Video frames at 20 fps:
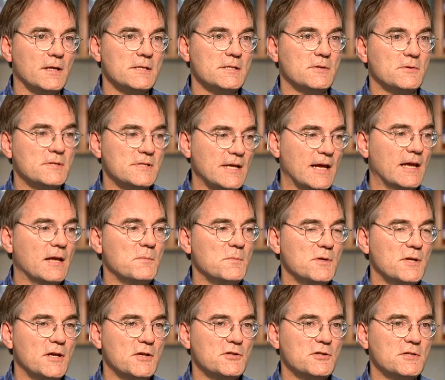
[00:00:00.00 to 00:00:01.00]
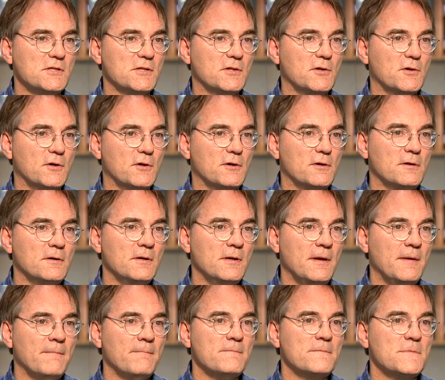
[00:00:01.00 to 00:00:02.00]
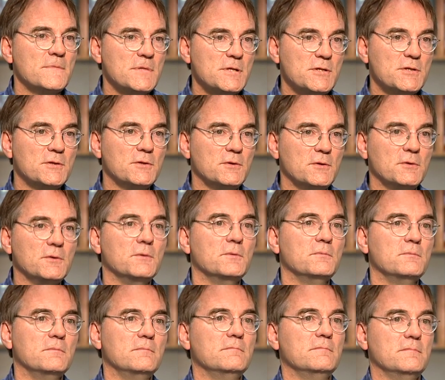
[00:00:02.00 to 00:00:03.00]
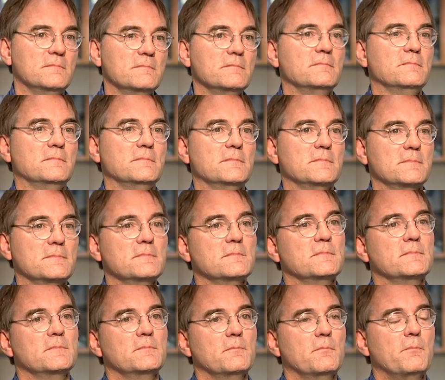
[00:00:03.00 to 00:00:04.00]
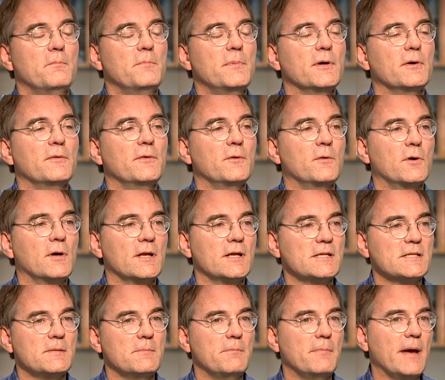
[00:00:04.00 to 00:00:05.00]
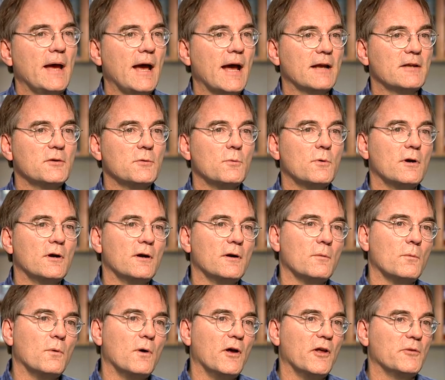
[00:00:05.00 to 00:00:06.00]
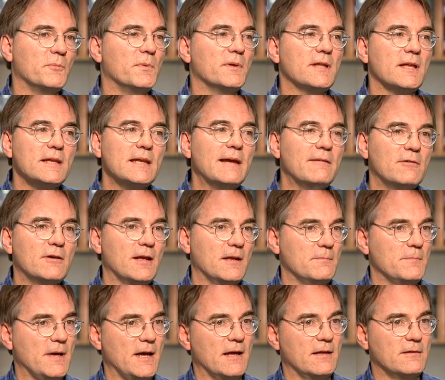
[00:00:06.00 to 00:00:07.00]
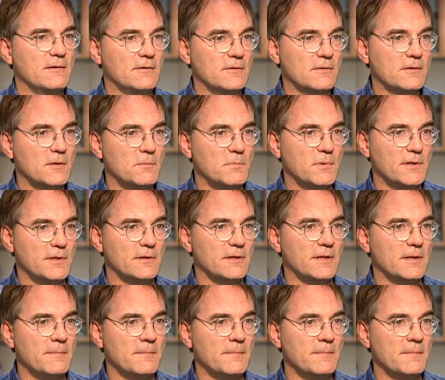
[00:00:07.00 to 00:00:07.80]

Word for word: So second mutations occur to build the organism back to where it was, but they never get back there completely.